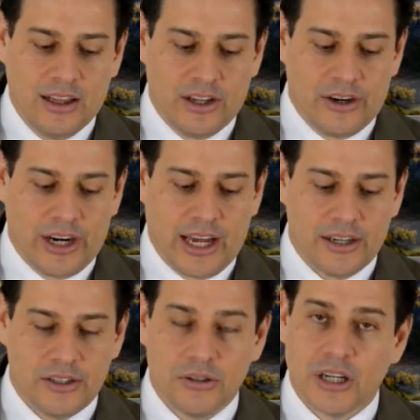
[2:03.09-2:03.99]
Learn how
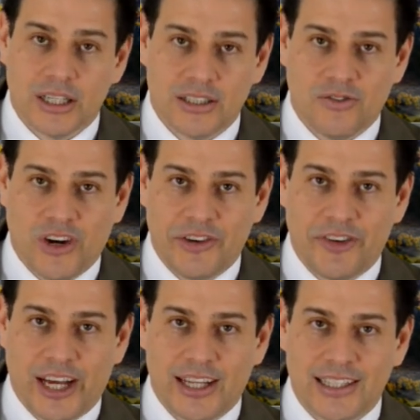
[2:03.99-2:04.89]
to do custom white
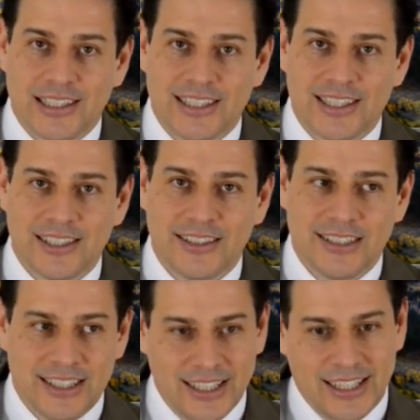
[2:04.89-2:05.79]
balance.
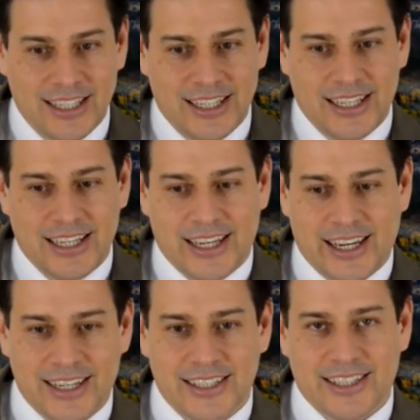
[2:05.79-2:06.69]

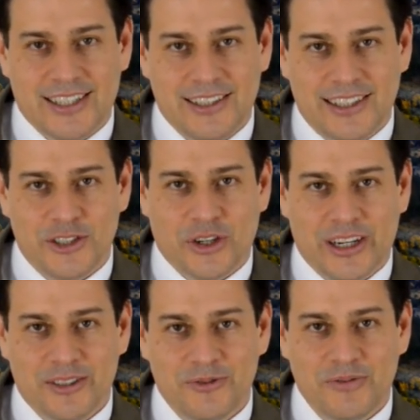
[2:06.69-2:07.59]
And enjoy.
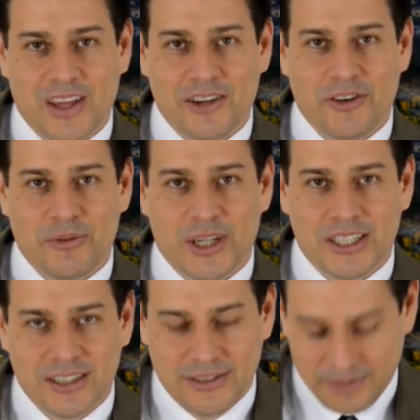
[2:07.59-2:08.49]
Thank you very much.